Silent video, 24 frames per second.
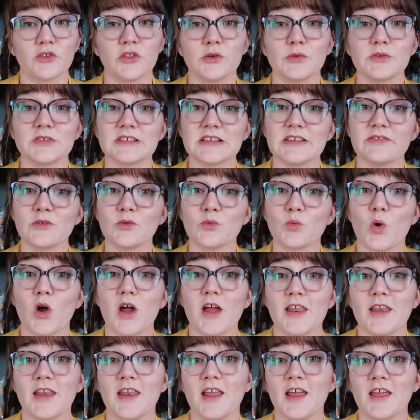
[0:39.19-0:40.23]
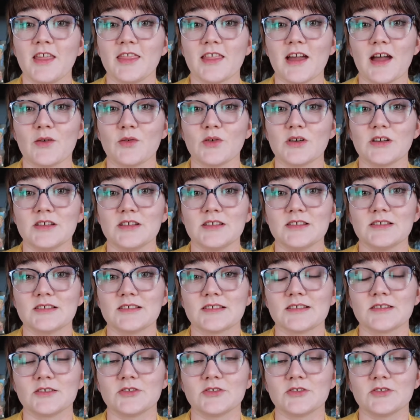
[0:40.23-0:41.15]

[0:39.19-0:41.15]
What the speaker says: There was even one that was,